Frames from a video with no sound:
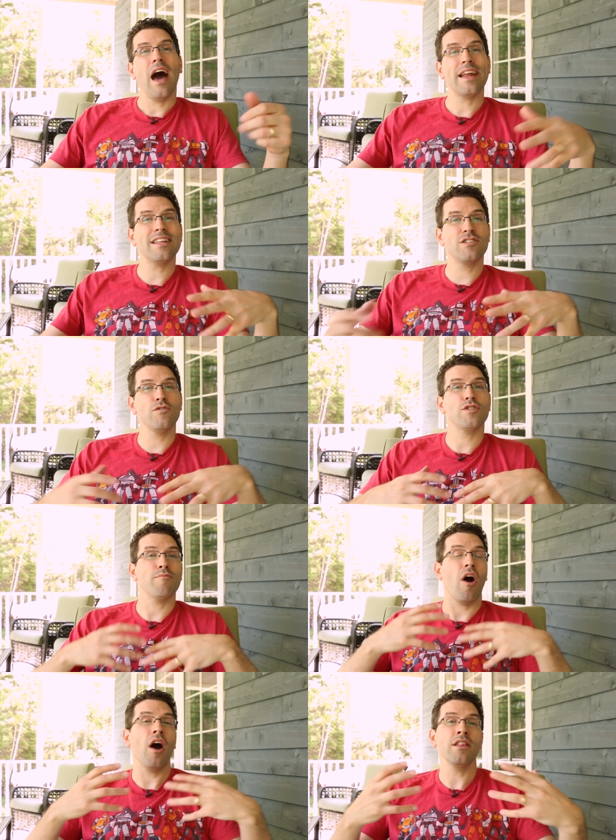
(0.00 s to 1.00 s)
I did do
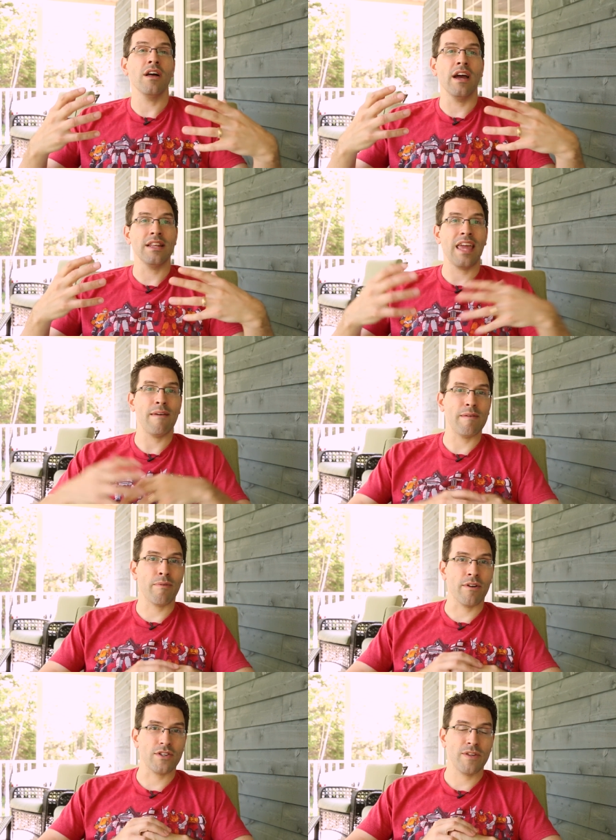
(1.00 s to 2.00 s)
some online gaming
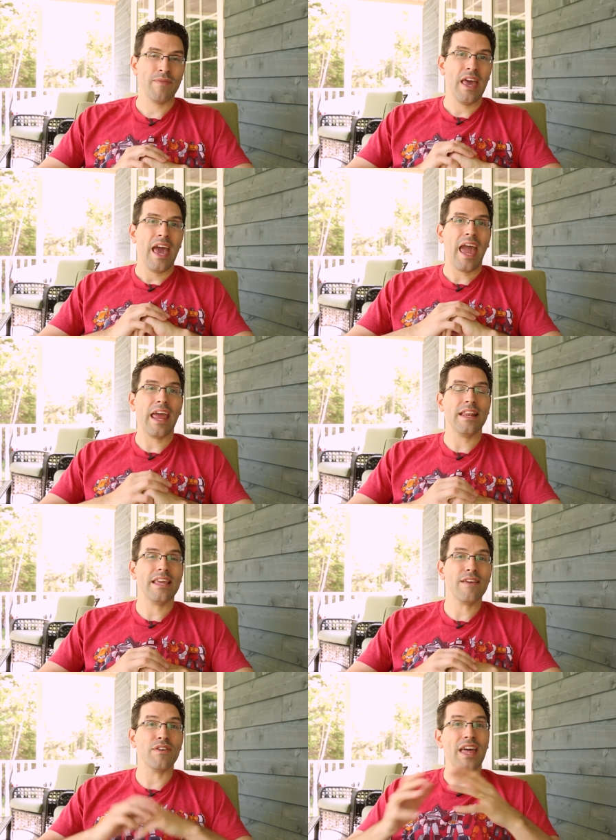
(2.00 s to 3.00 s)
perks, and
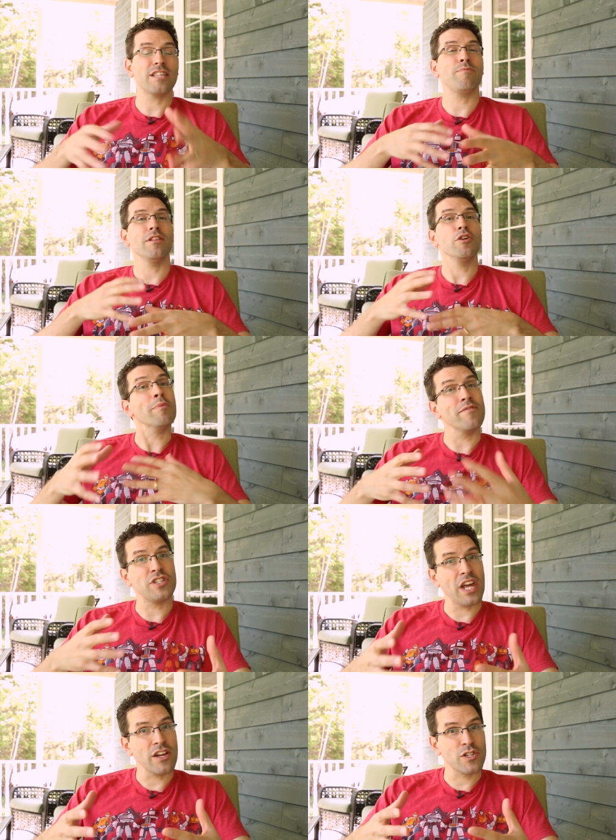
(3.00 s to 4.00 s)
even that's been a little bit of a
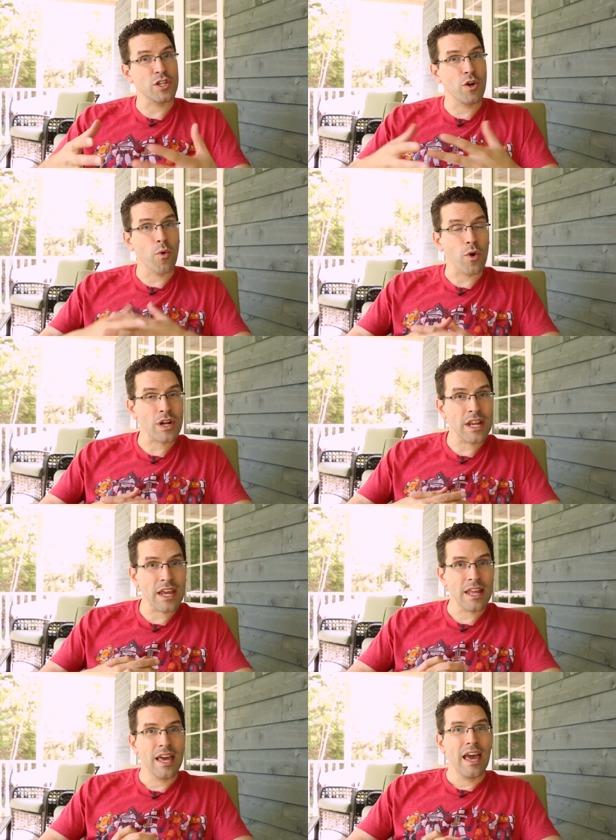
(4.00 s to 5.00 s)
challenge to
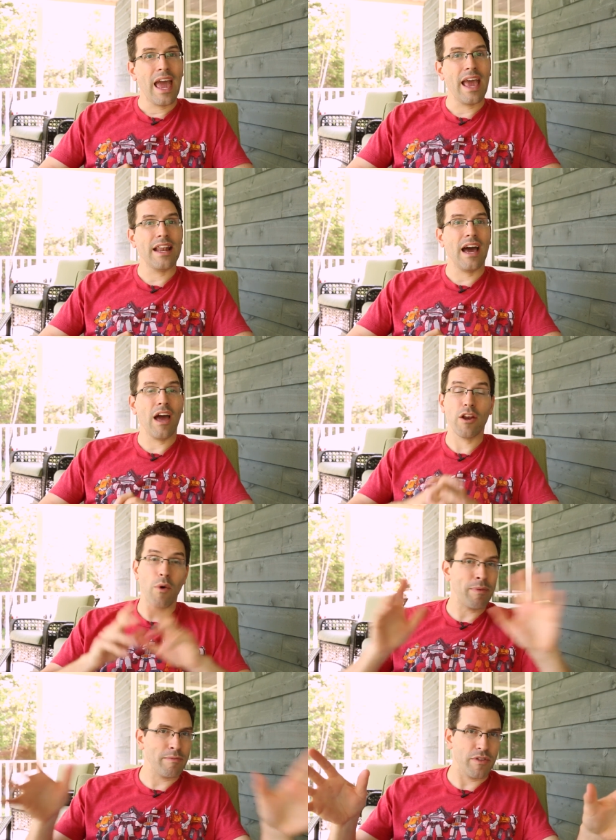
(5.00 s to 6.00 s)
coordinate. And I, I don't
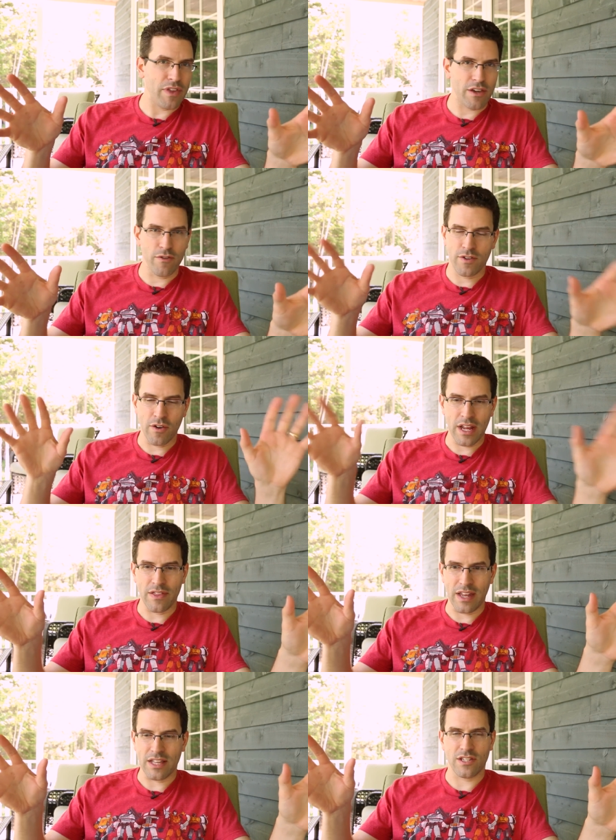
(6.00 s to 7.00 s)
want people to think who've
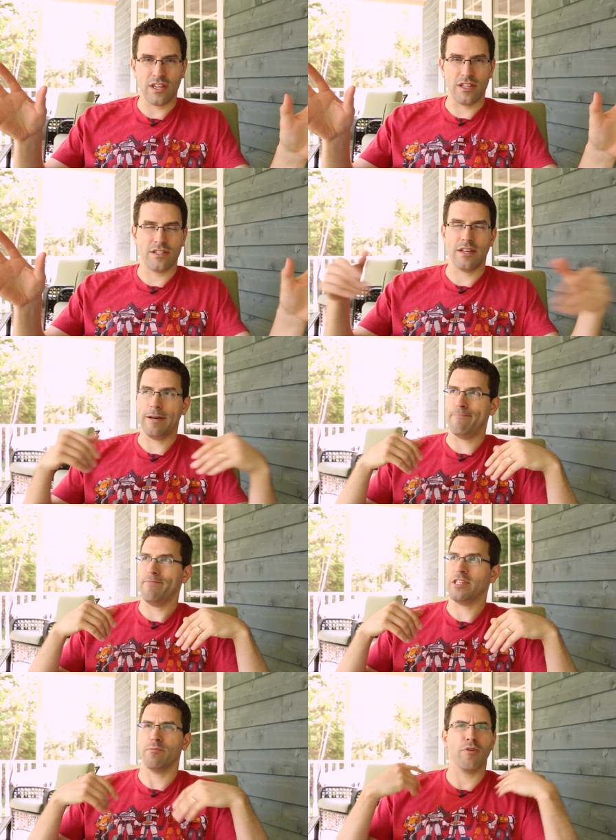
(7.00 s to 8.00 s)
donated that it's it's um,
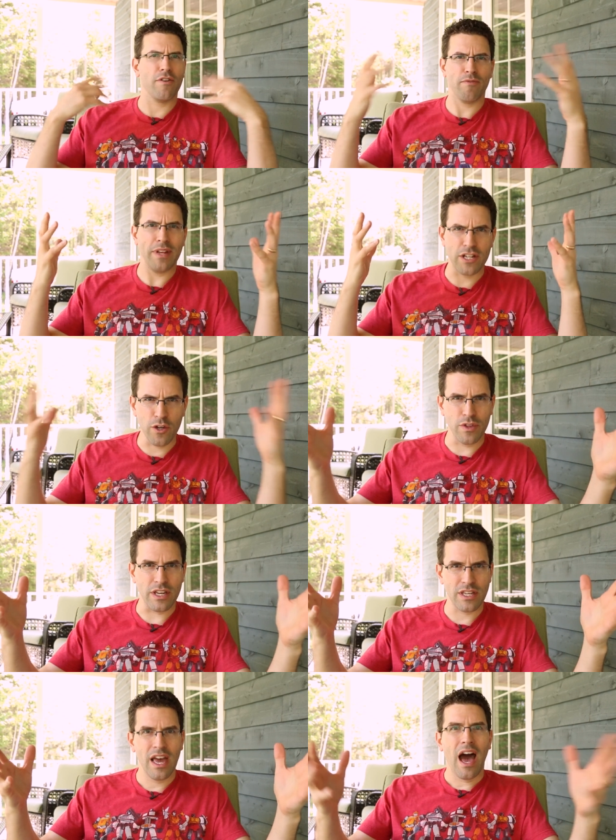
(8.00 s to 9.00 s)
it's a burden for me to do
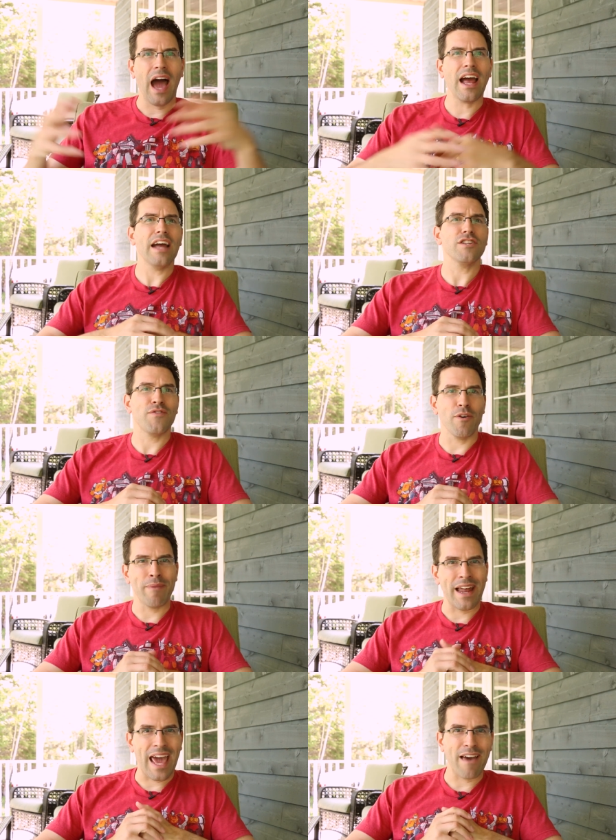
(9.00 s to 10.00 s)
this. I, I, just feel
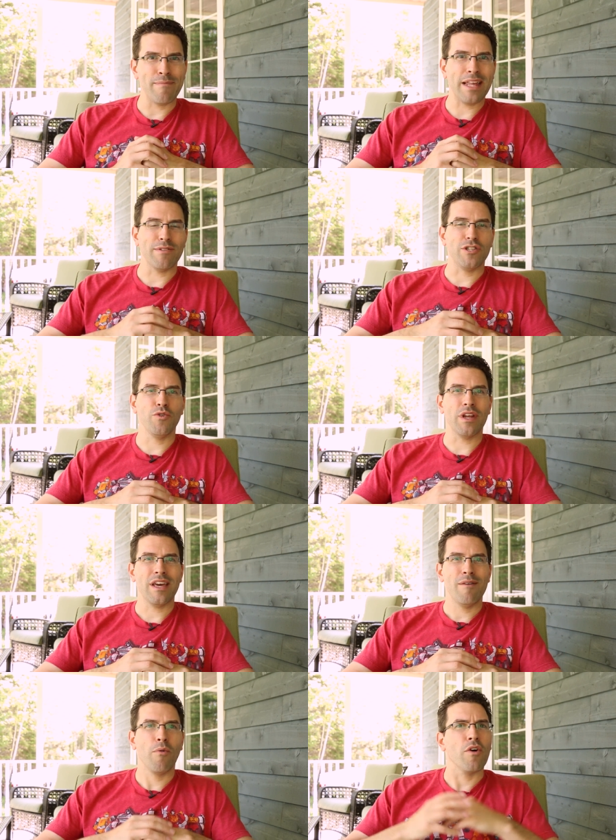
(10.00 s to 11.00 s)
bad I haven't been able to do it
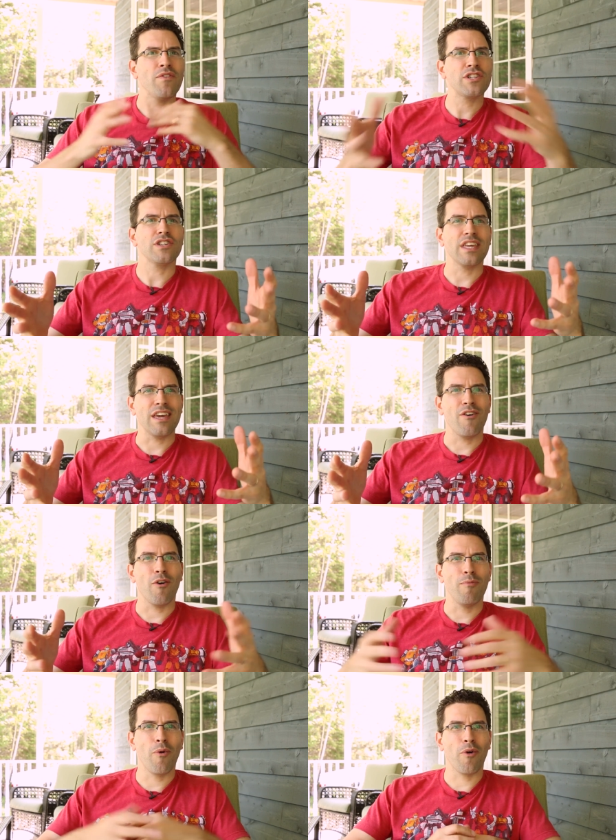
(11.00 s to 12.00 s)
more efficiently
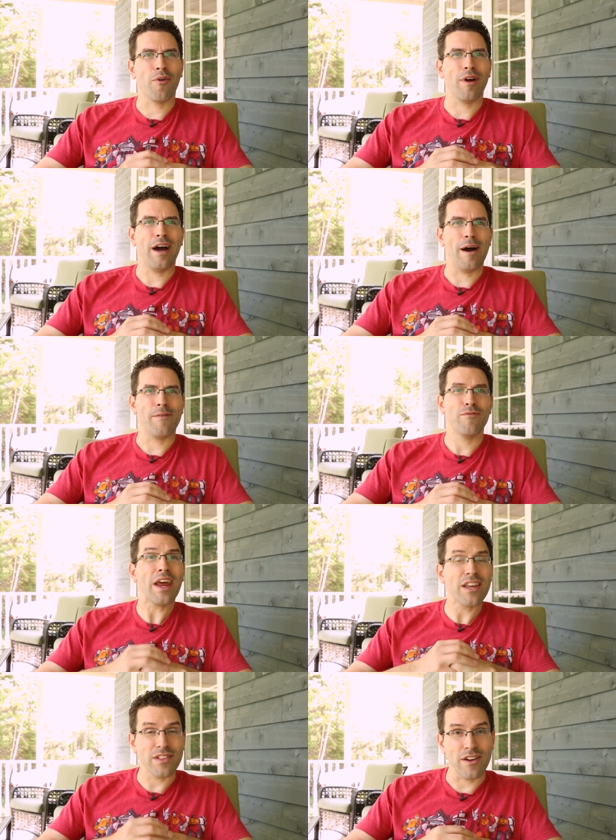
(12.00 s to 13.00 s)
or more uh,
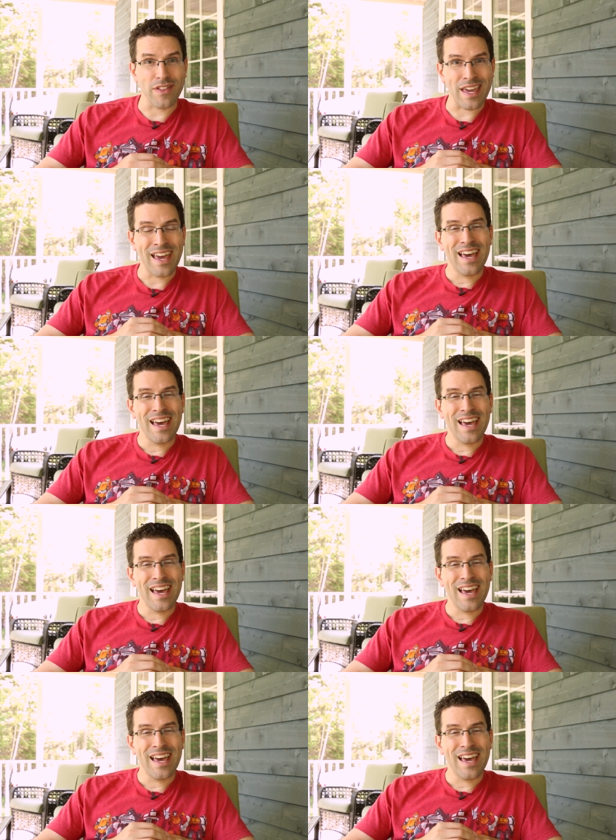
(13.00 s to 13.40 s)
regularly.